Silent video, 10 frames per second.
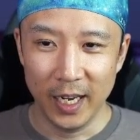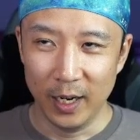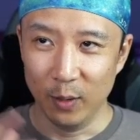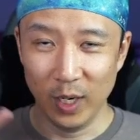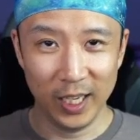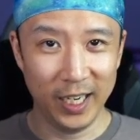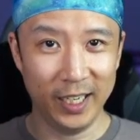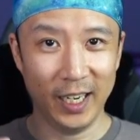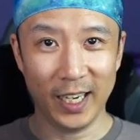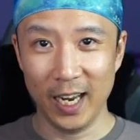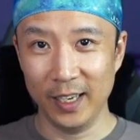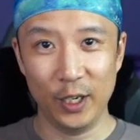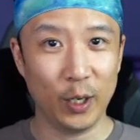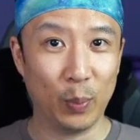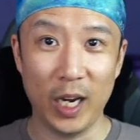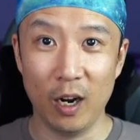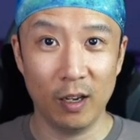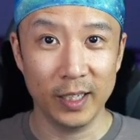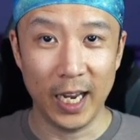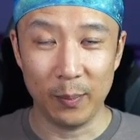really, again, you could play her on
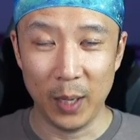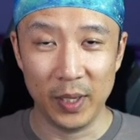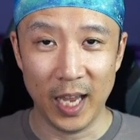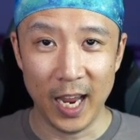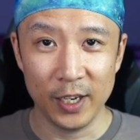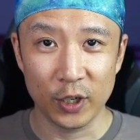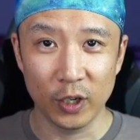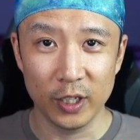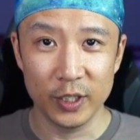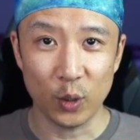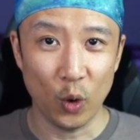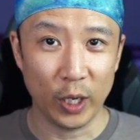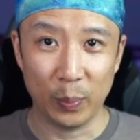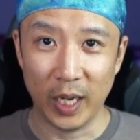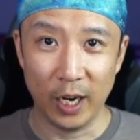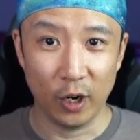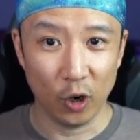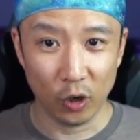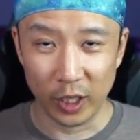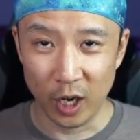like maybe the end turns, or you could play her
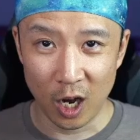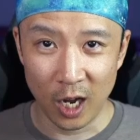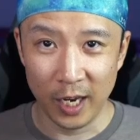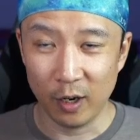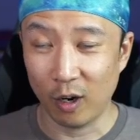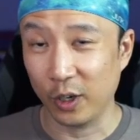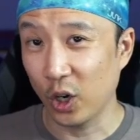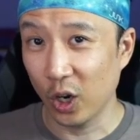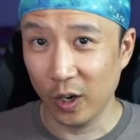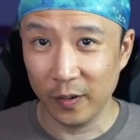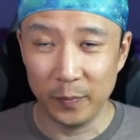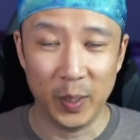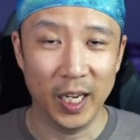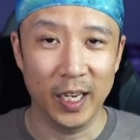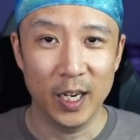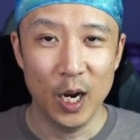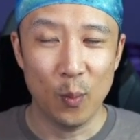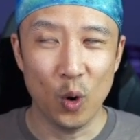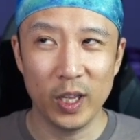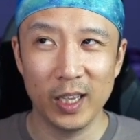early on curve, but
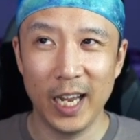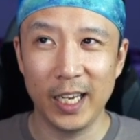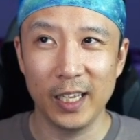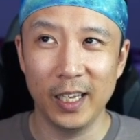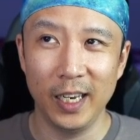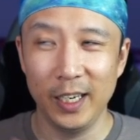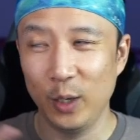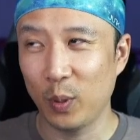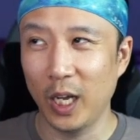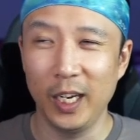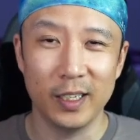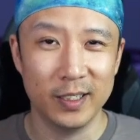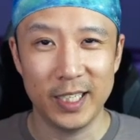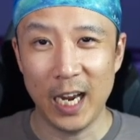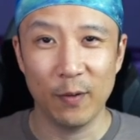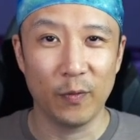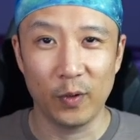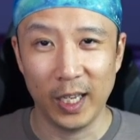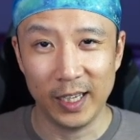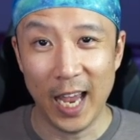more than likely you probably can save her for
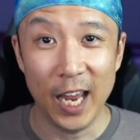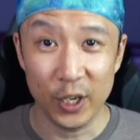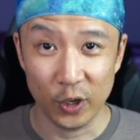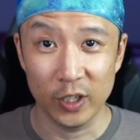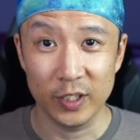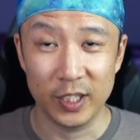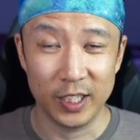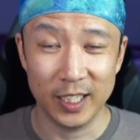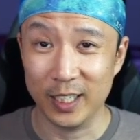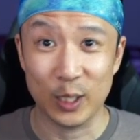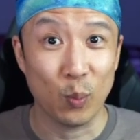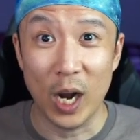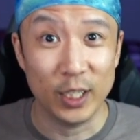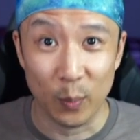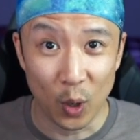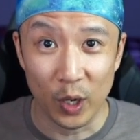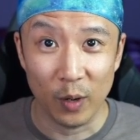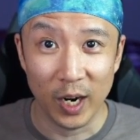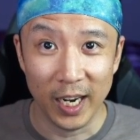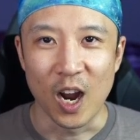like the end turns just to surprise your opponent,
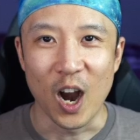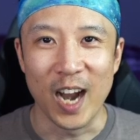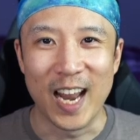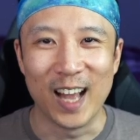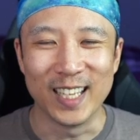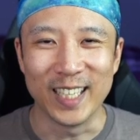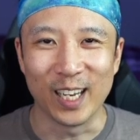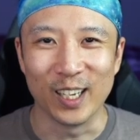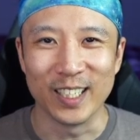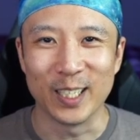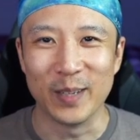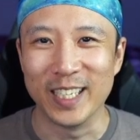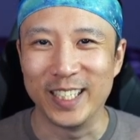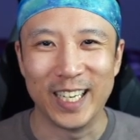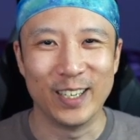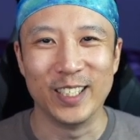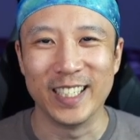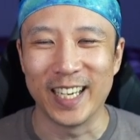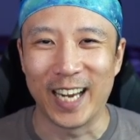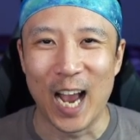right? All right, now let's take a look at some of the synergies
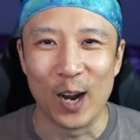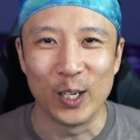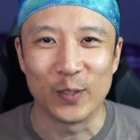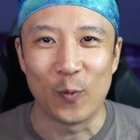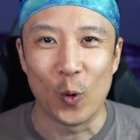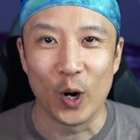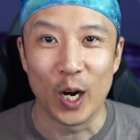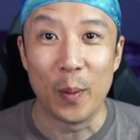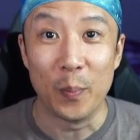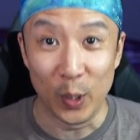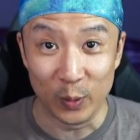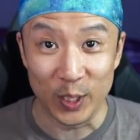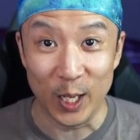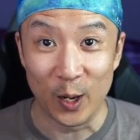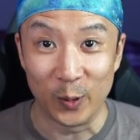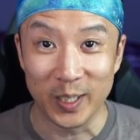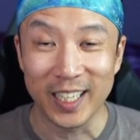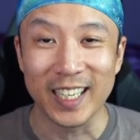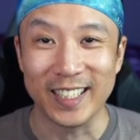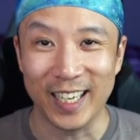and counters for Moonstone.
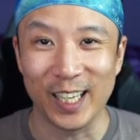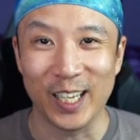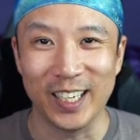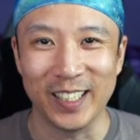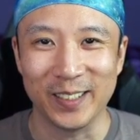Let's take a look.